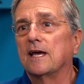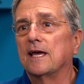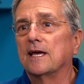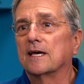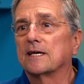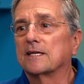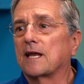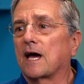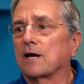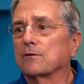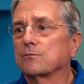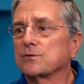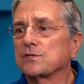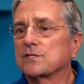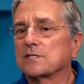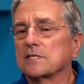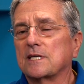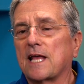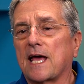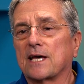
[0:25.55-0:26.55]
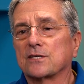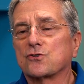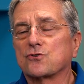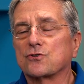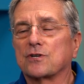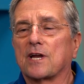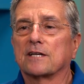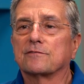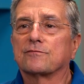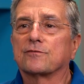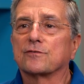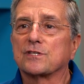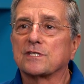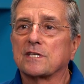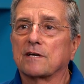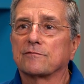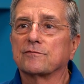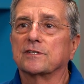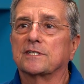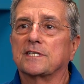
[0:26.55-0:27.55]
and I was an astronaut for
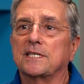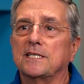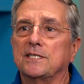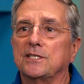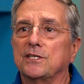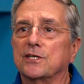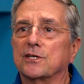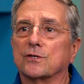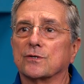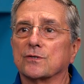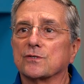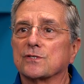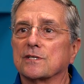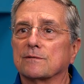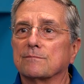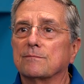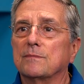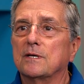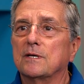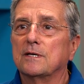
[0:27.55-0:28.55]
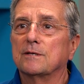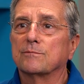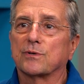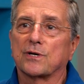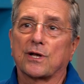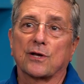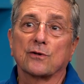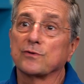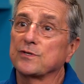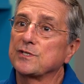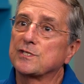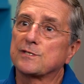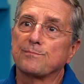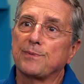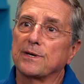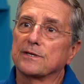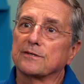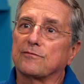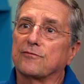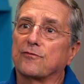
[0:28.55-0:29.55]
17 years, but I only
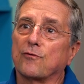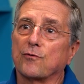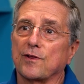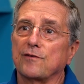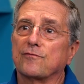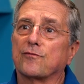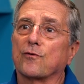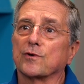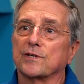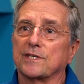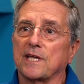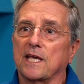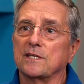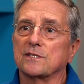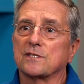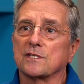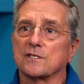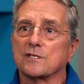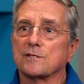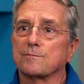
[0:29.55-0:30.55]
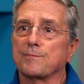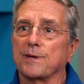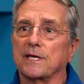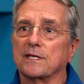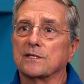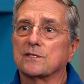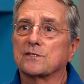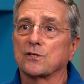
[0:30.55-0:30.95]
spent 44 days in space.